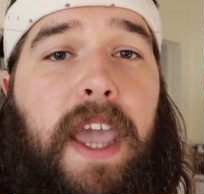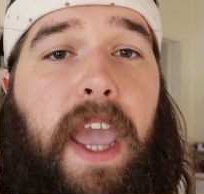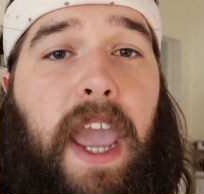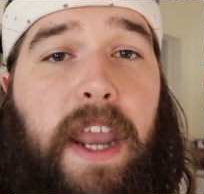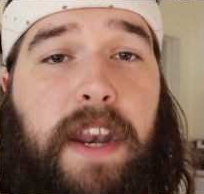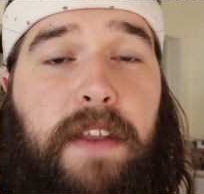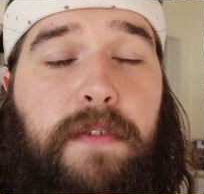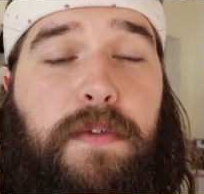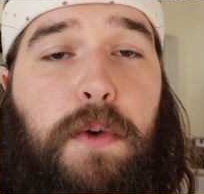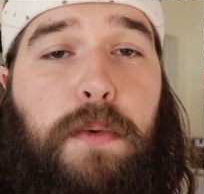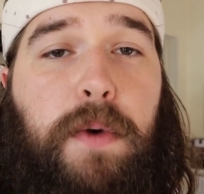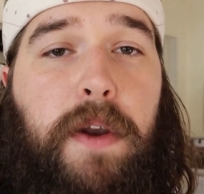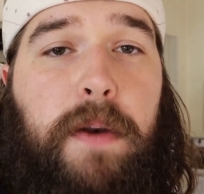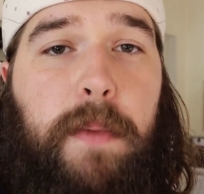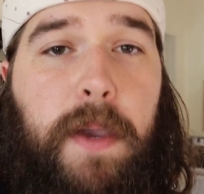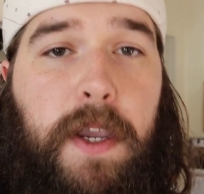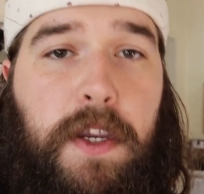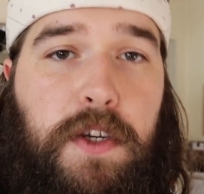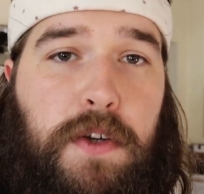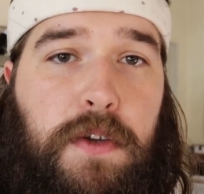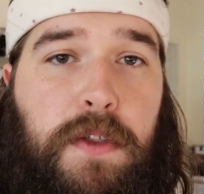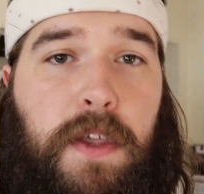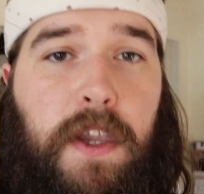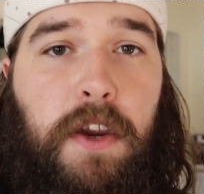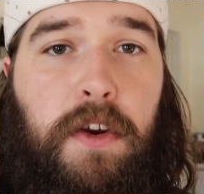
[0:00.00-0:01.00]
And if you want to
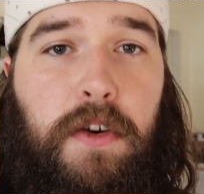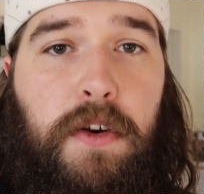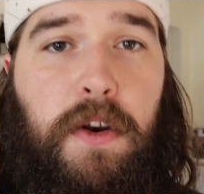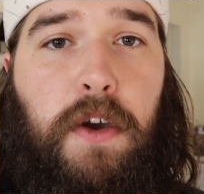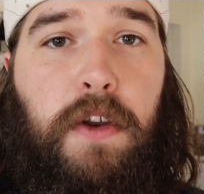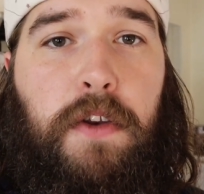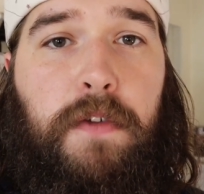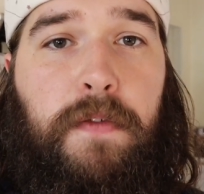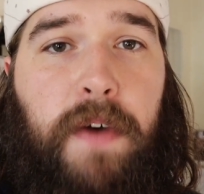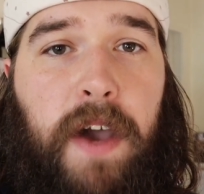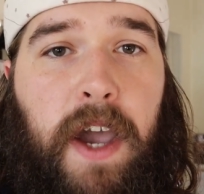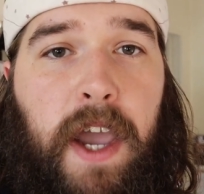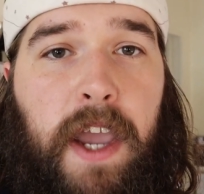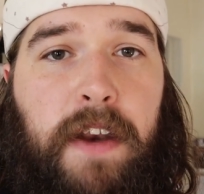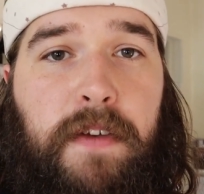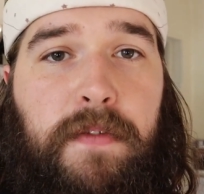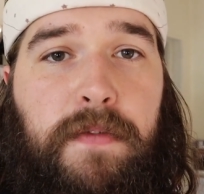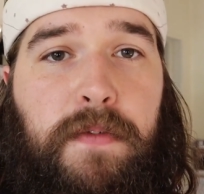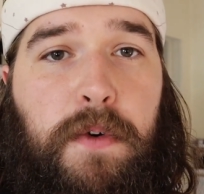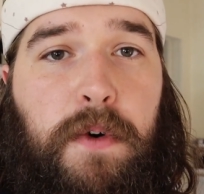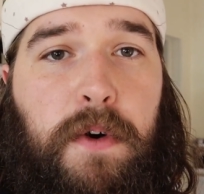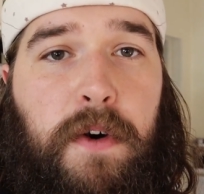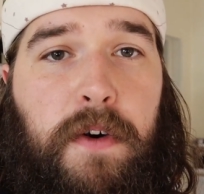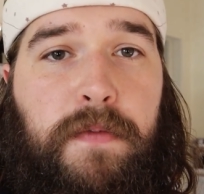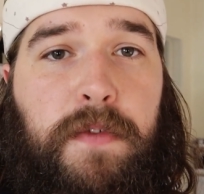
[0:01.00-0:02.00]
make sure that you're notified
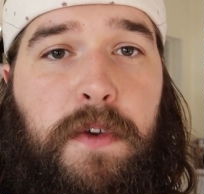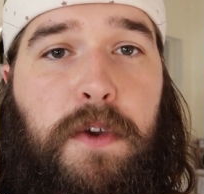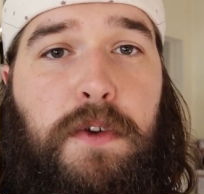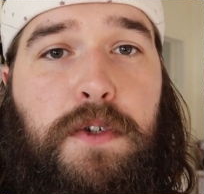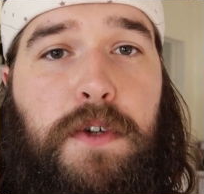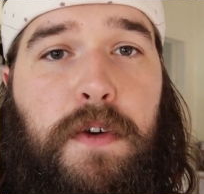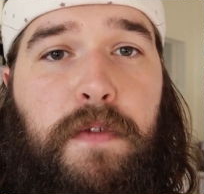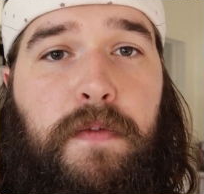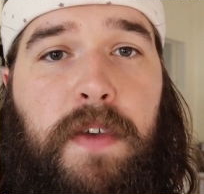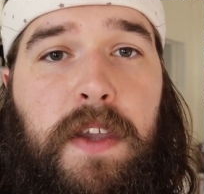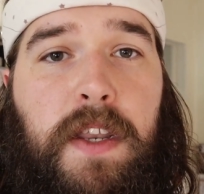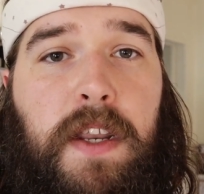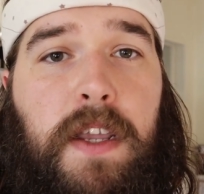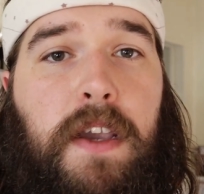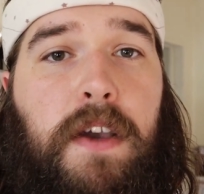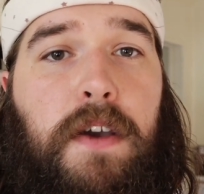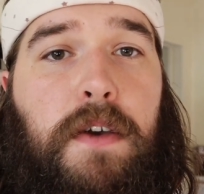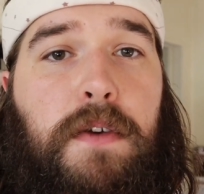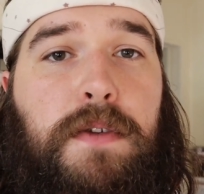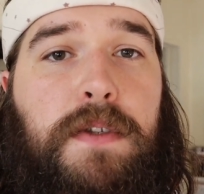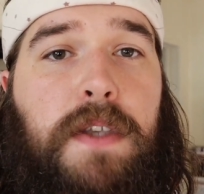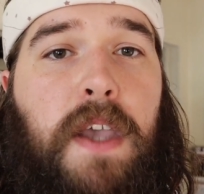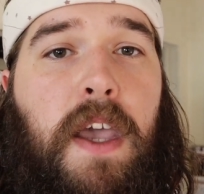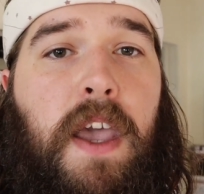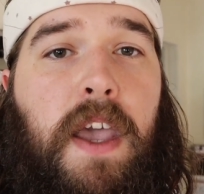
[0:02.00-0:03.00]
for future
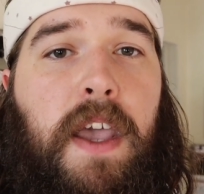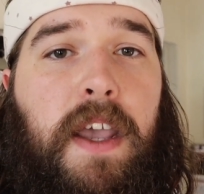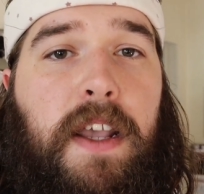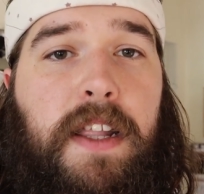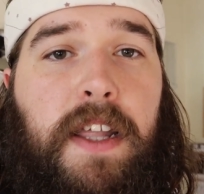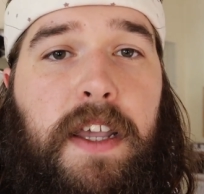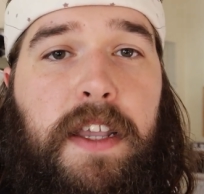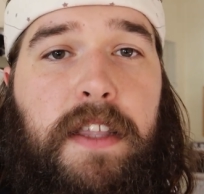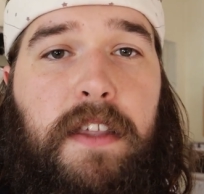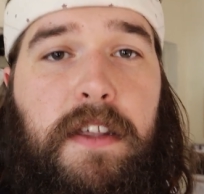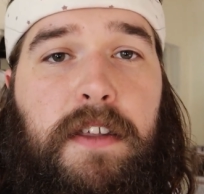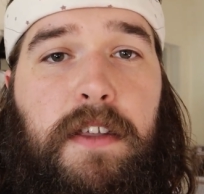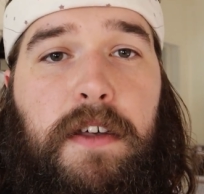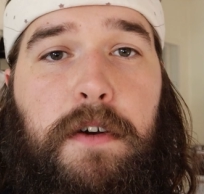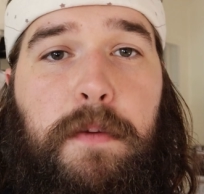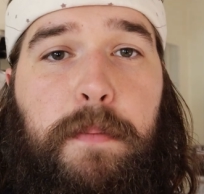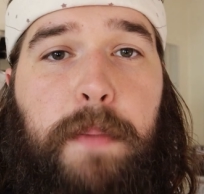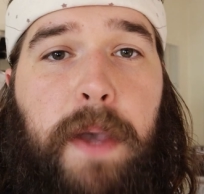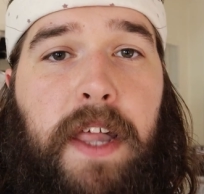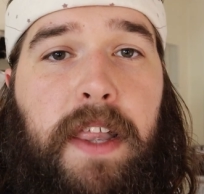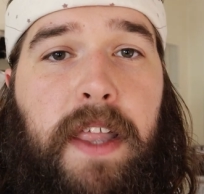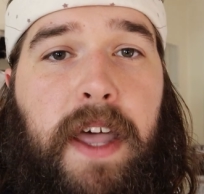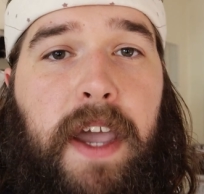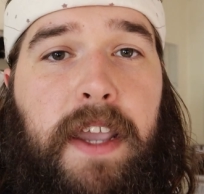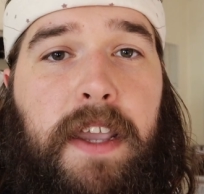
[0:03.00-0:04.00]
videos, click the little
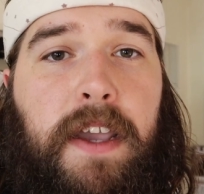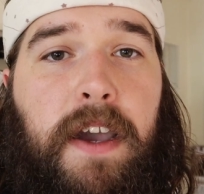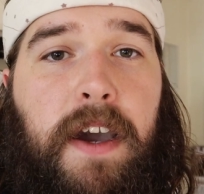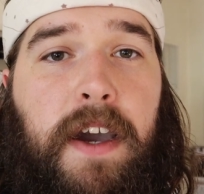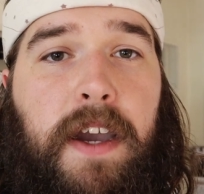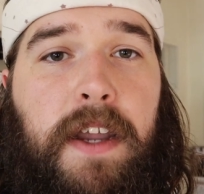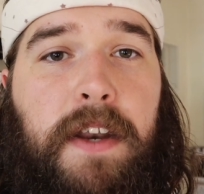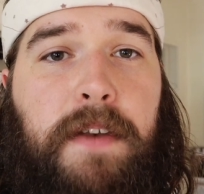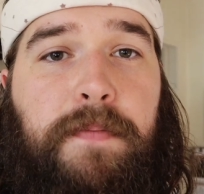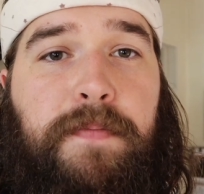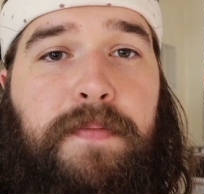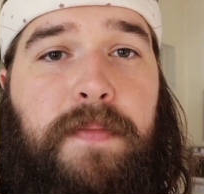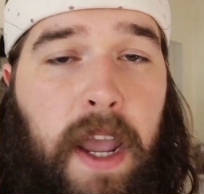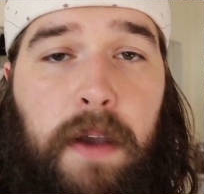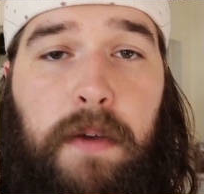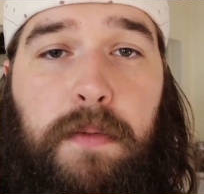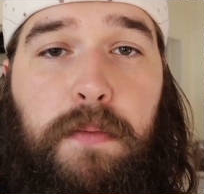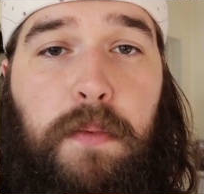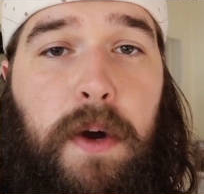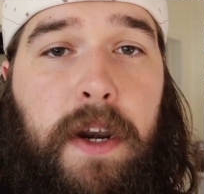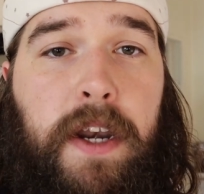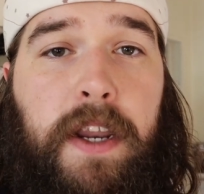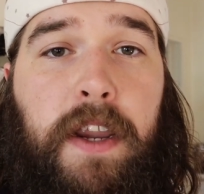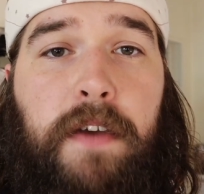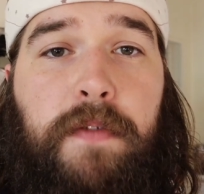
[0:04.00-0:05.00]
bell icon. I
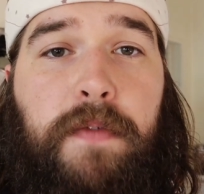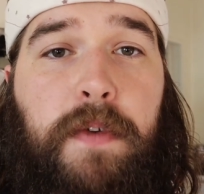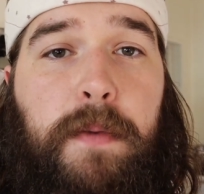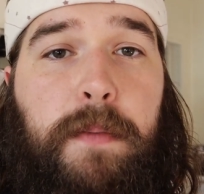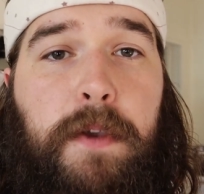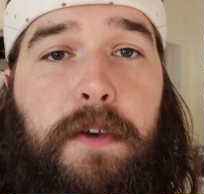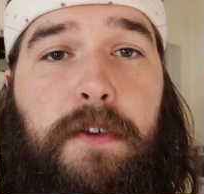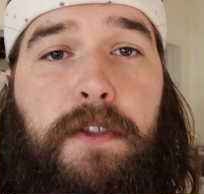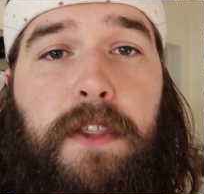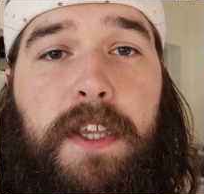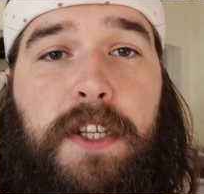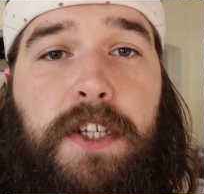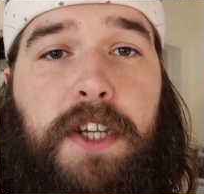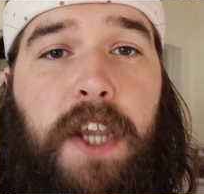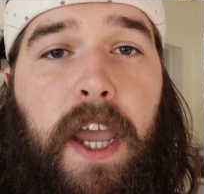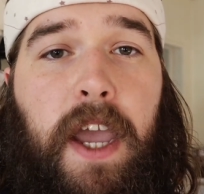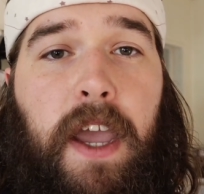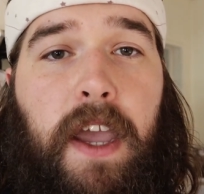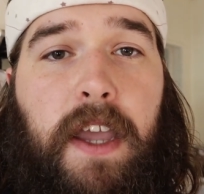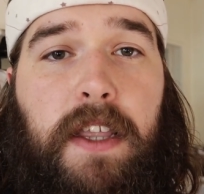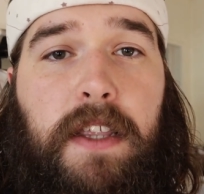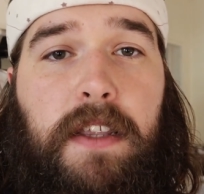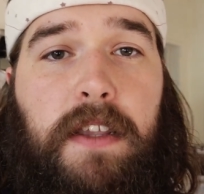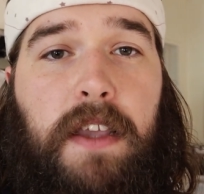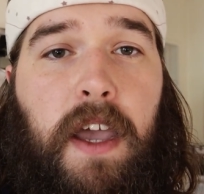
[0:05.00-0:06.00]
want to hear from you in the
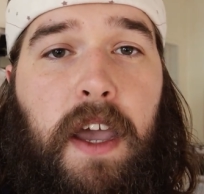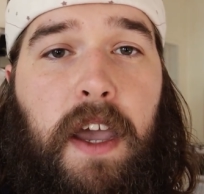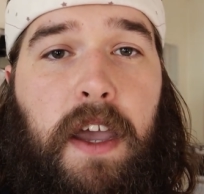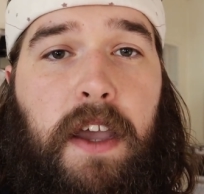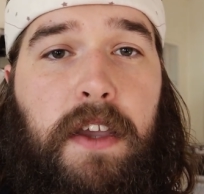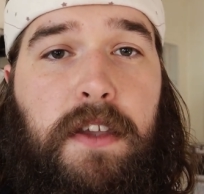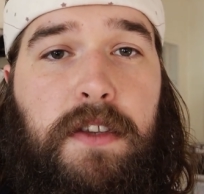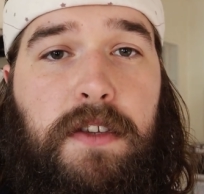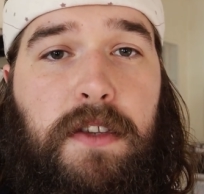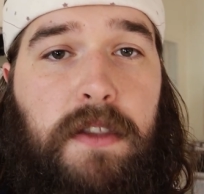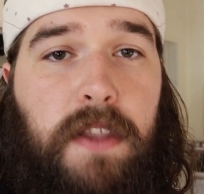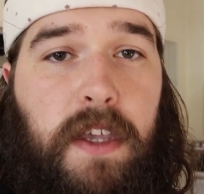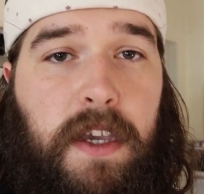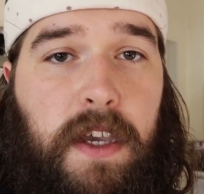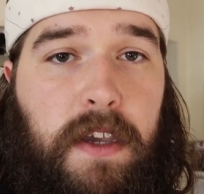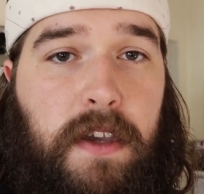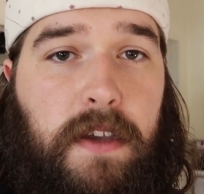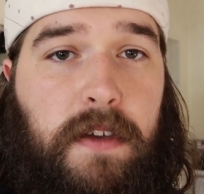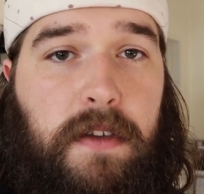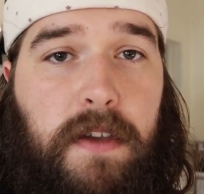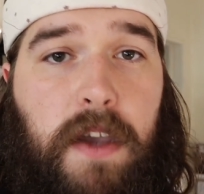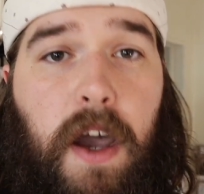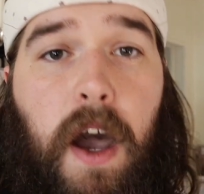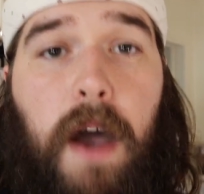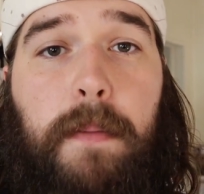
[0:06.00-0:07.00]
chat,
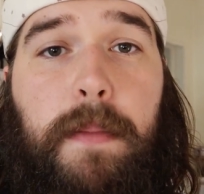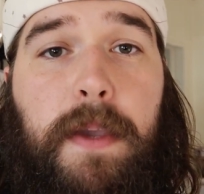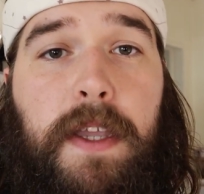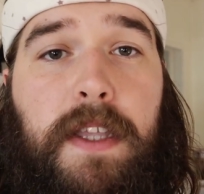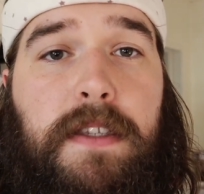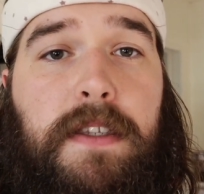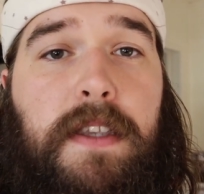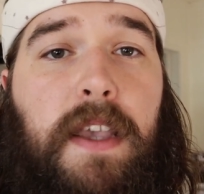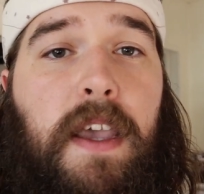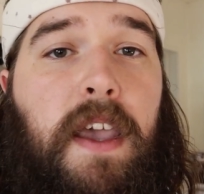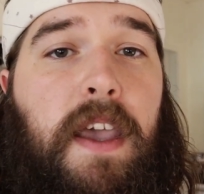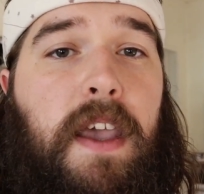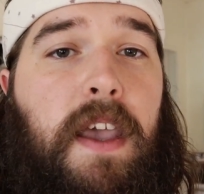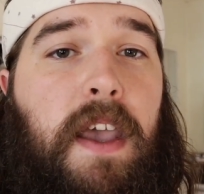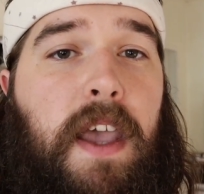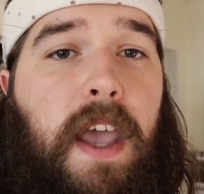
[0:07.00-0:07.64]
the comments.